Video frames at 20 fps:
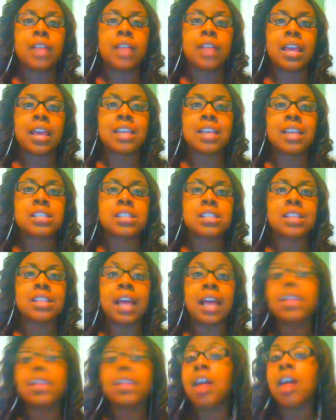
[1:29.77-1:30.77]
I guess,
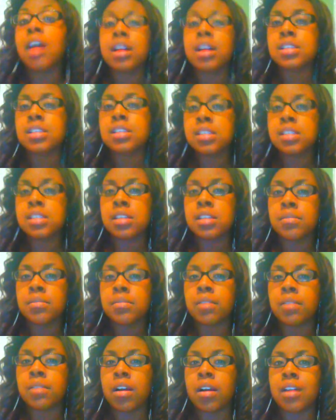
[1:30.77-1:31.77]
slightly
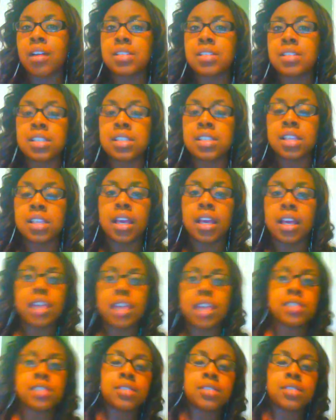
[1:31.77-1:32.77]
autism or autistic, I
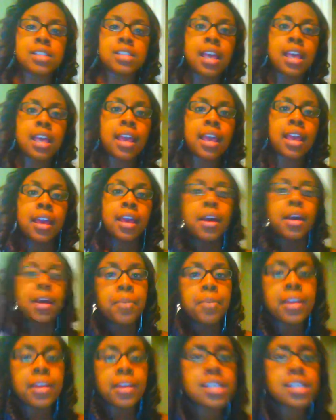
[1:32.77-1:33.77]
guess you could say,
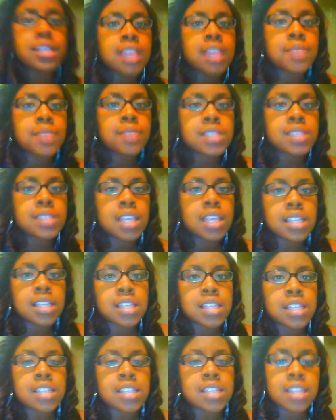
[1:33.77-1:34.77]
but in the same
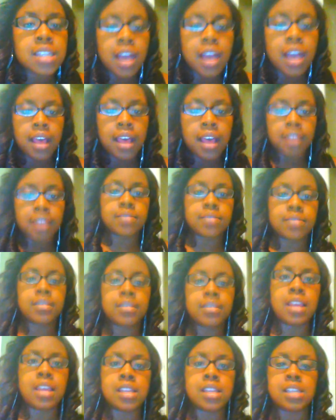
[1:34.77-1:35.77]
sense, it's not
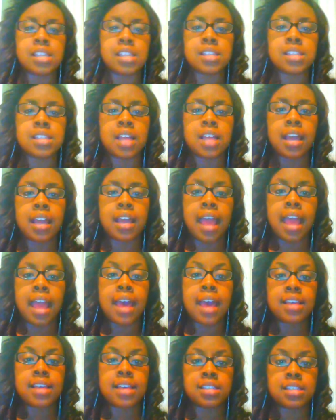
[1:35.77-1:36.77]

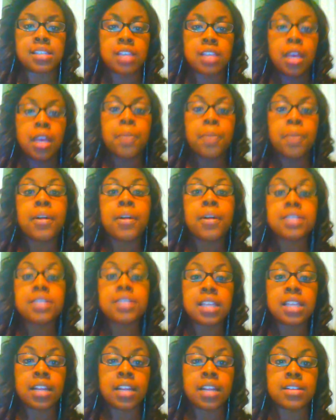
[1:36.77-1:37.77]
as
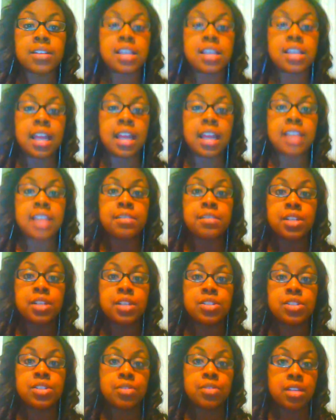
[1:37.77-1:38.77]
pertinent, or it's not as
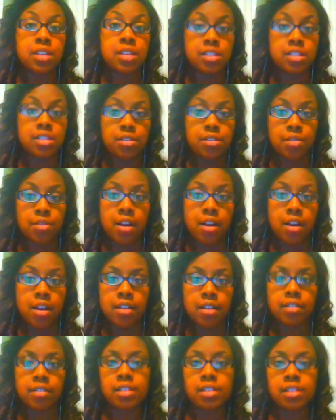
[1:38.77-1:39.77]
many students who
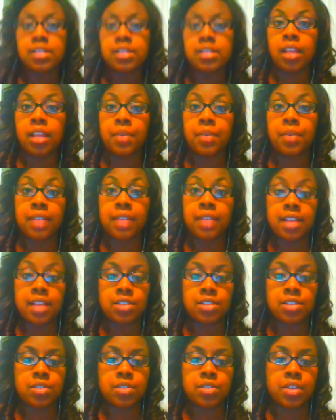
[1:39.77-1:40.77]
are dealing with
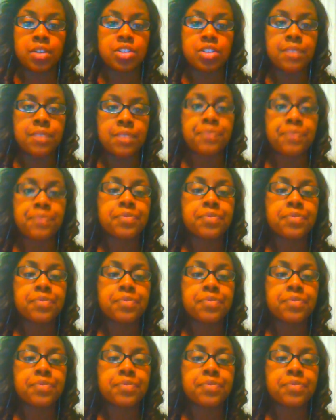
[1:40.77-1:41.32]
that situation.